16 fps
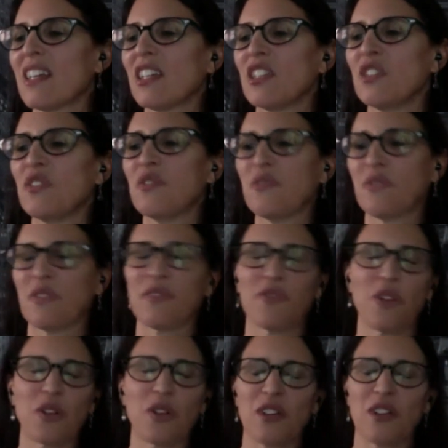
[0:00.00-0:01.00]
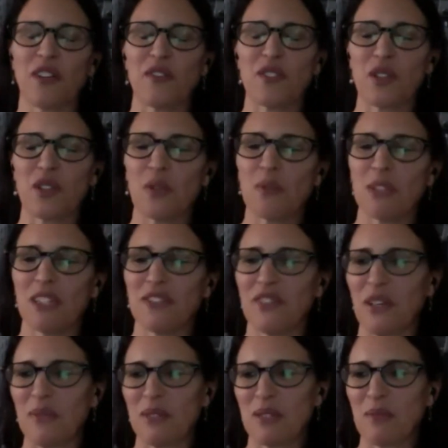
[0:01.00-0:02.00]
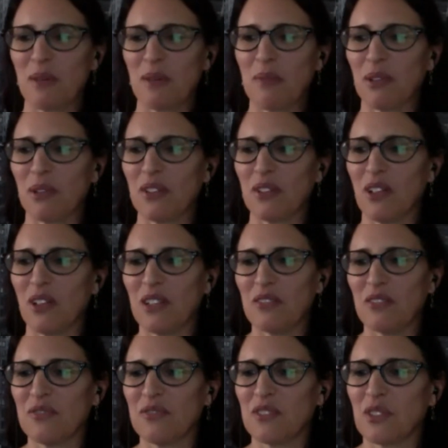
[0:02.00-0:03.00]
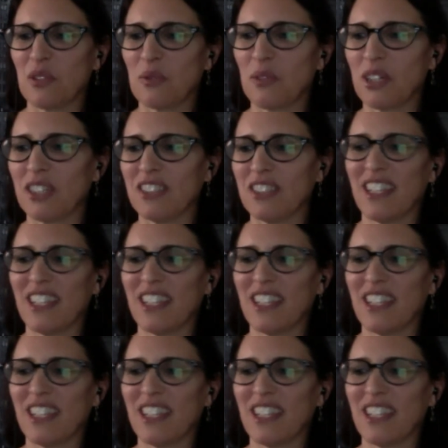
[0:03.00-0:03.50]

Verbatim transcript: you've photographed so many famous people all over the world.